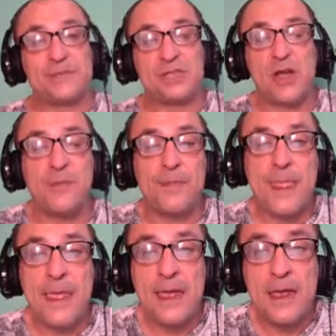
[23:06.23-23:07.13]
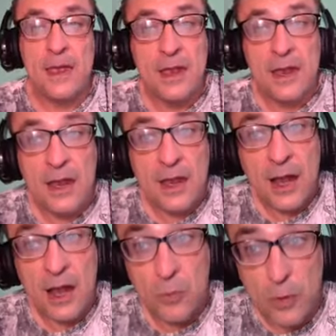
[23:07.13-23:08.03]
So
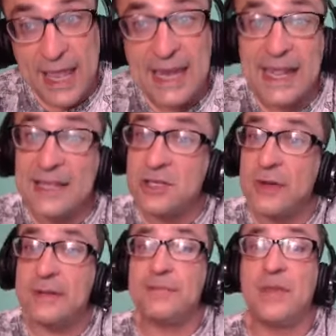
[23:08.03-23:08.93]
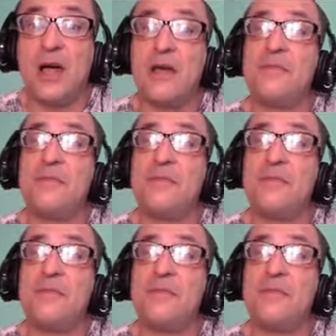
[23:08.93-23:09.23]
we're getting into it.